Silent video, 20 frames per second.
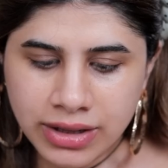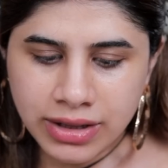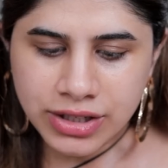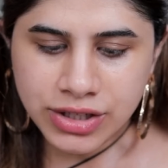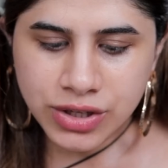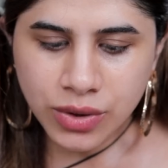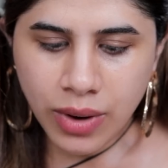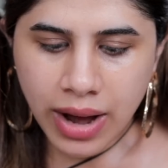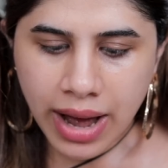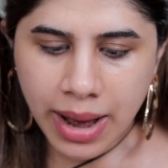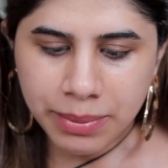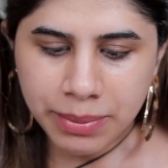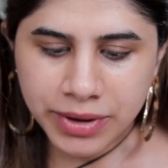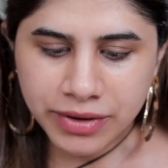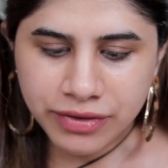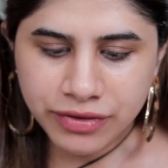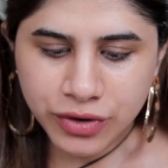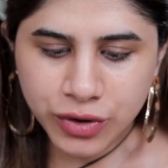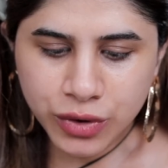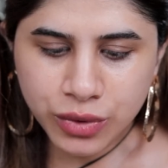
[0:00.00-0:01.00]
So
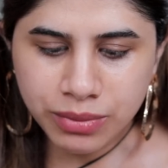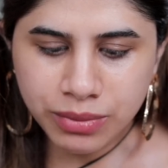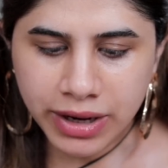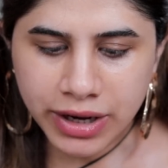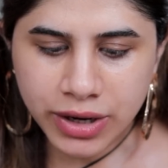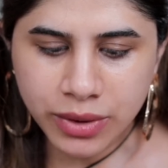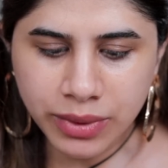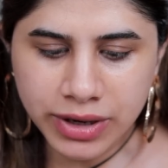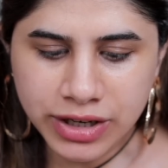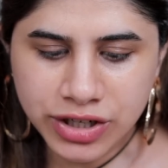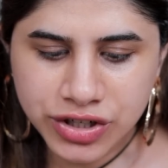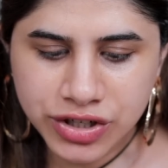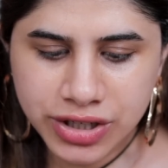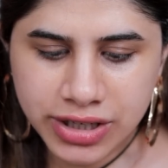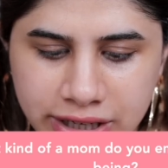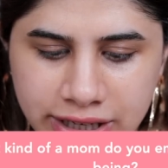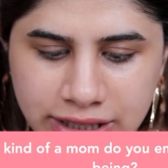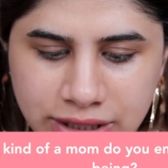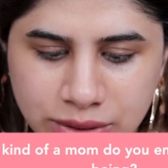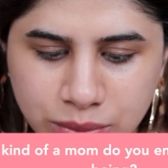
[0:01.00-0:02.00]
happy for you. My question
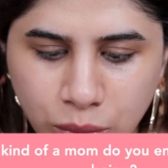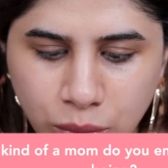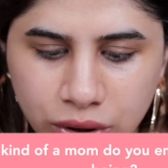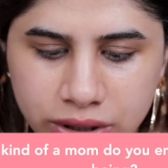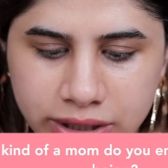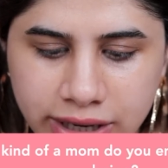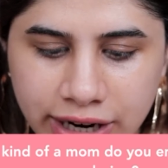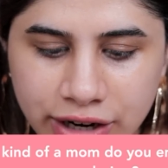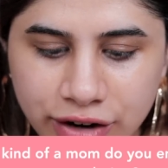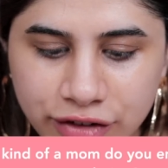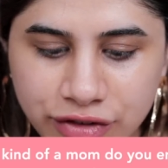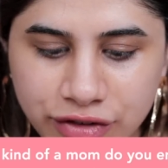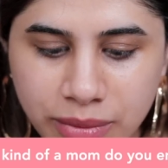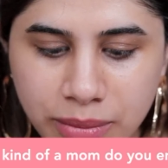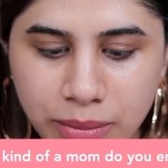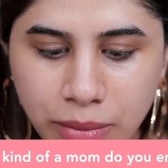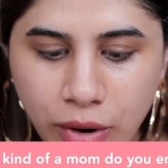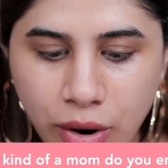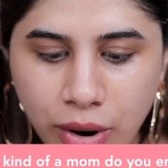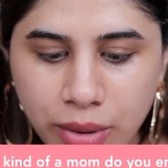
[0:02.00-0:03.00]
is, what kind of a
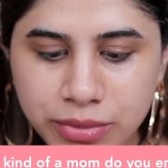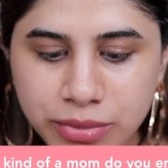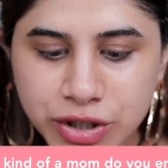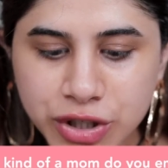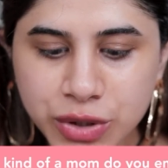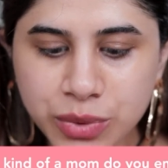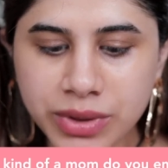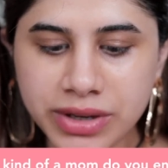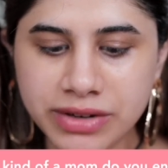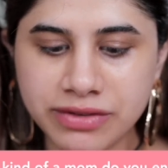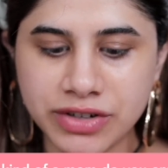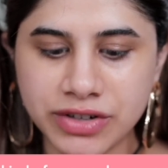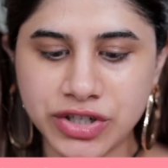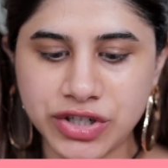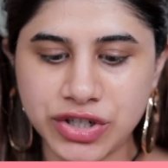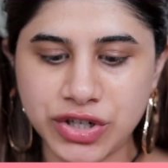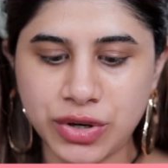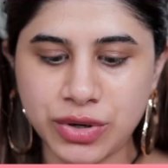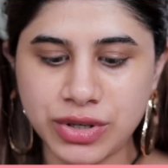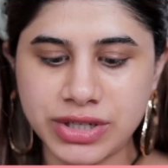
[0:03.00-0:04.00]
mom do you
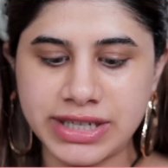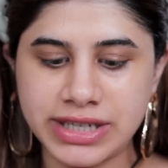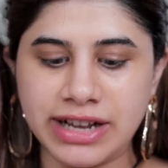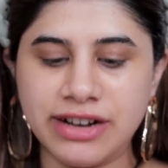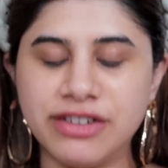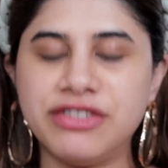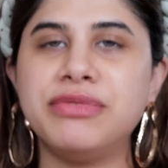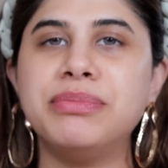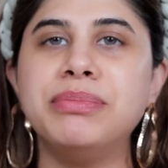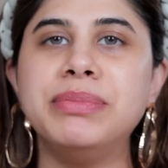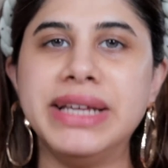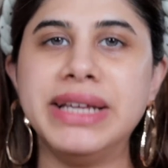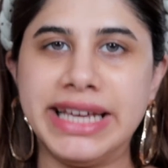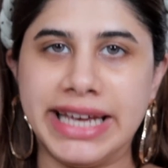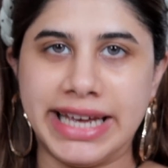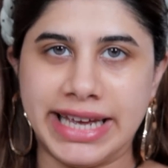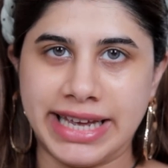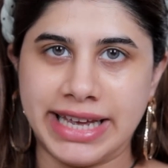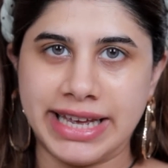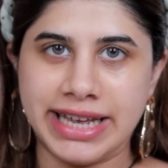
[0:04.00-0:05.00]
envision yourself
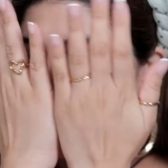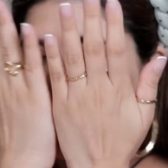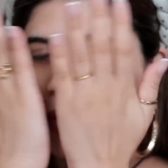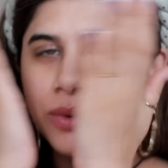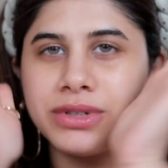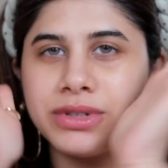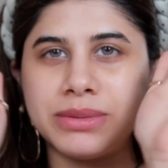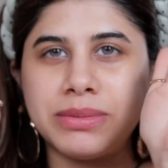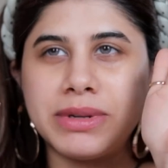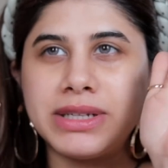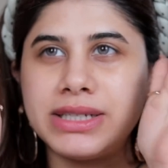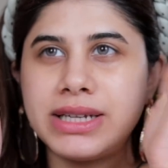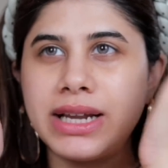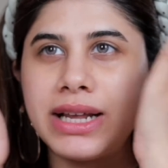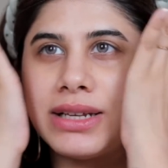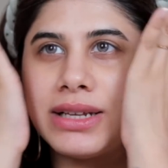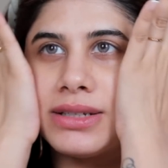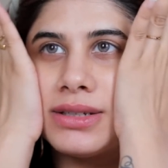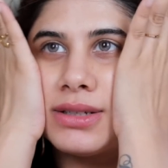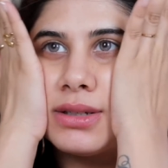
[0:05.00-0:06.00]
being? Oh, smells
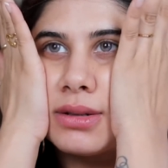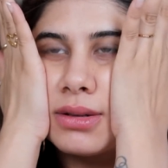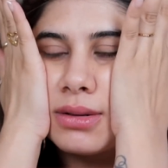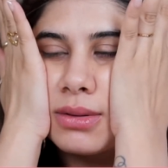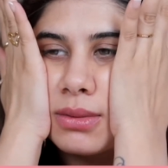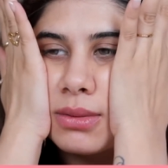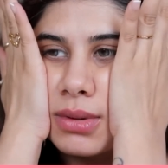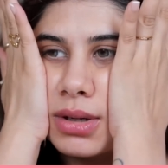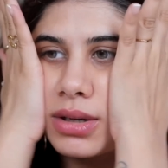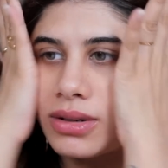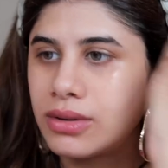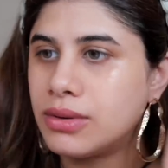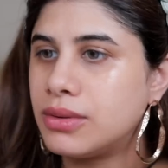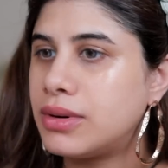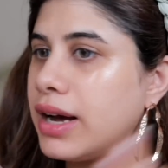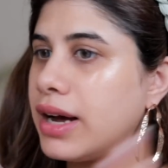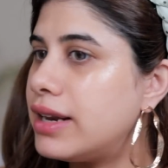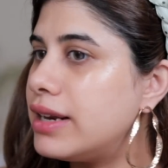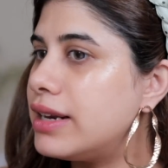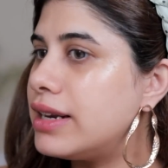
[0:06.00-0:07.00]
nice.
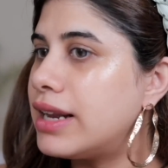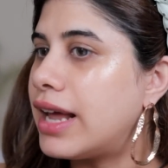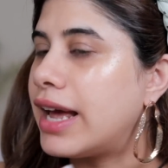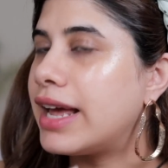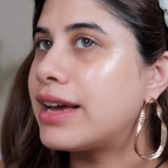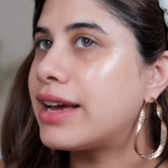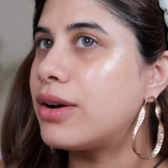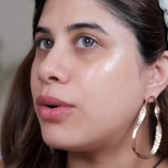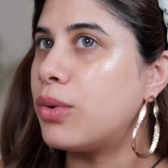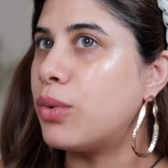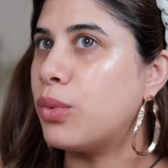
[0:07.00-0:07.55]
Wow. I like